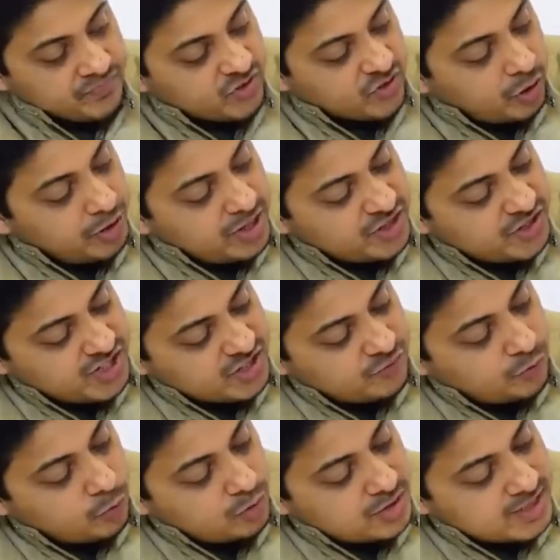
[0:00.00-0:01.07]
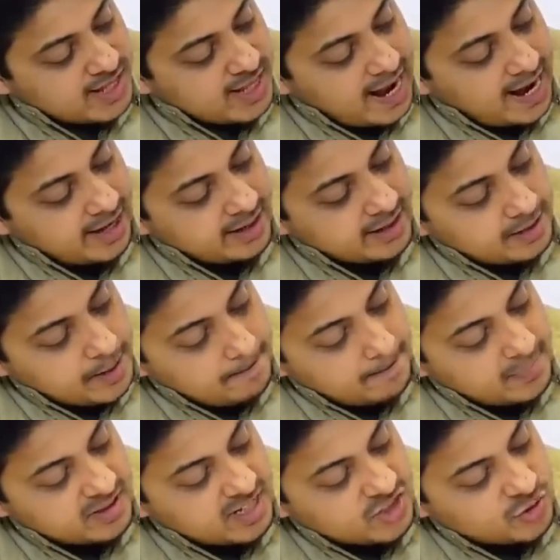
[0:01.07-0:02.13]
36 volts at
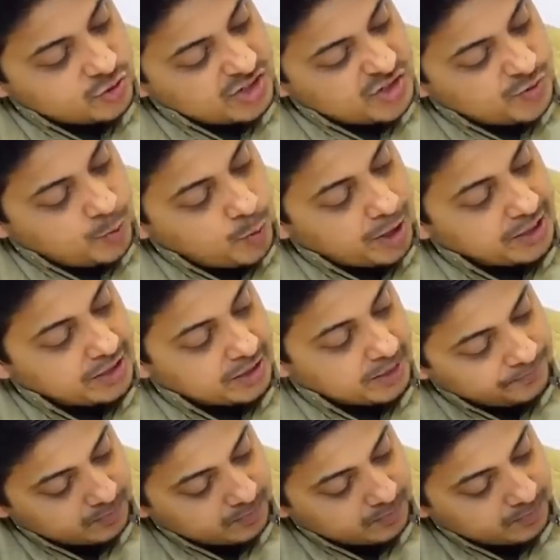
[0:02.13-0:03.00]
the switch point.